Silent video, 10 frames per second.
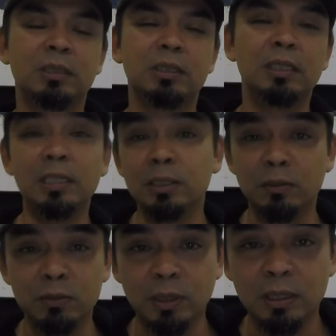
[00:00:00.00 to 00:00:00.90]
list
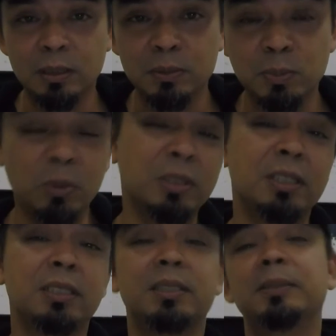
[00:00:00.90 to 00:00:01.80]
of
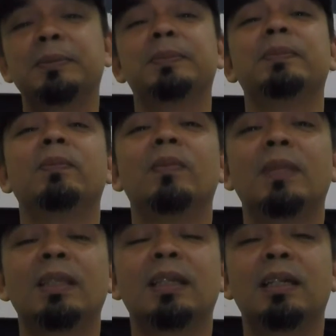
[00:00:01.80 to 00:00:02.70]
sponsors.
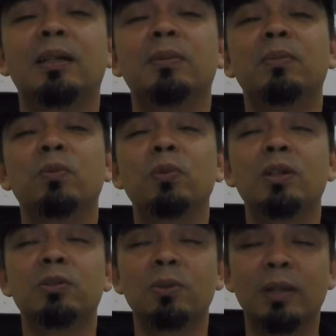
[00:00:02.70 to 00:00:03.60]
We are
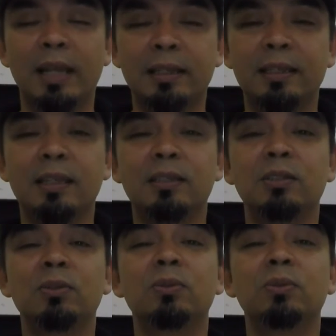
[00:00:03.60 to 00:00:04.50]
so glad that
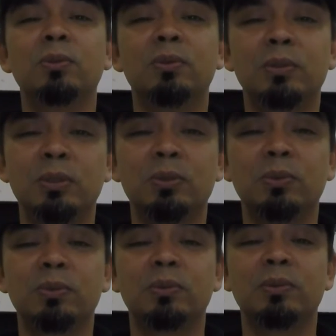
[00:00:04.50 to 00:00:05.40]
you
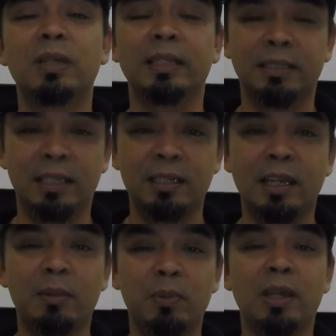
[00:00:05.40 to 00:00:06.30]
extend a
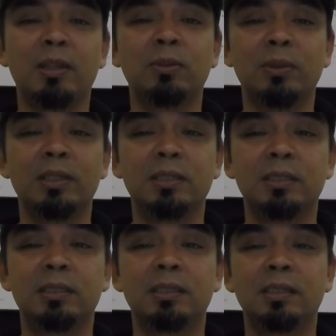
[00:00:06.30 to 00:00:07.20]
helping hand to
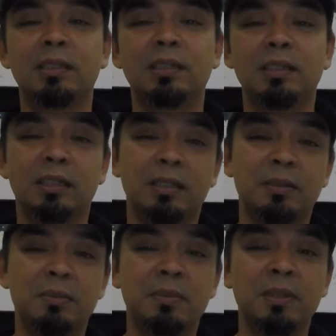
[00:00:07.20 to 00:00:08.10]
us,
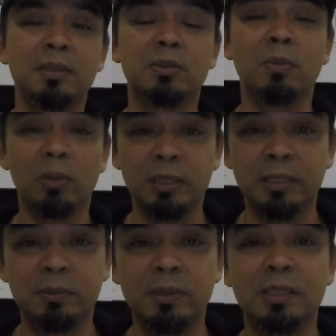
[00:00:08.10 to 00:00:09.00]
being small in
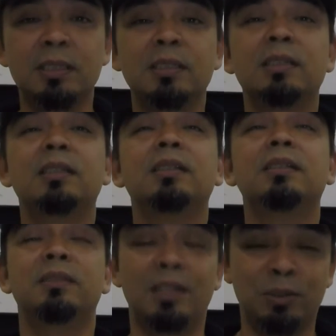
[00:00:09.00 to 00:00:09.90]
this region,
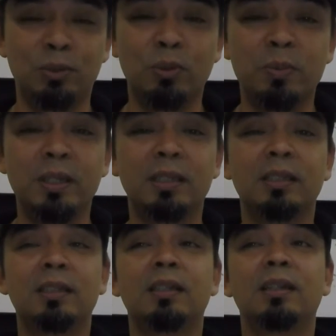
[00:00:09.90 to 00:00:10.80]
trying to grow big.
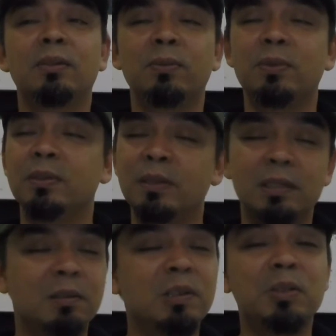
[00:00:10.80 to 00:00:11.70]
We
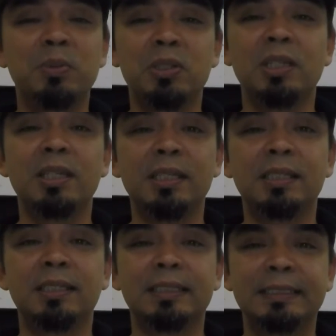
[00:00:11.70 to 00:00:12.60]
really appreciate it.
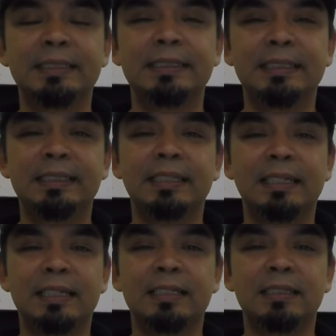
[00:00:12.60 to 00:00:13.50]

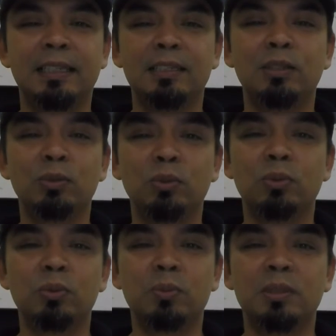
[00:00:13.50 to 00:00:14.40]
Thank you
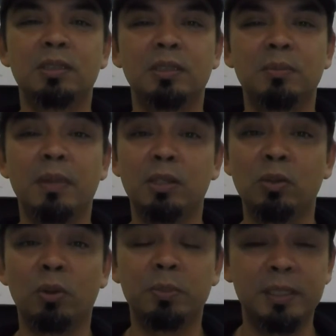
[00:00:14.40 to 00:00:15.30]
to Mr. Matthew
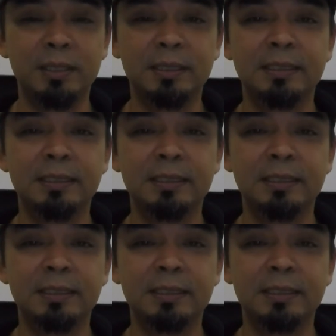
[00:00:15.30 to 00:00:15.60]
Ottman.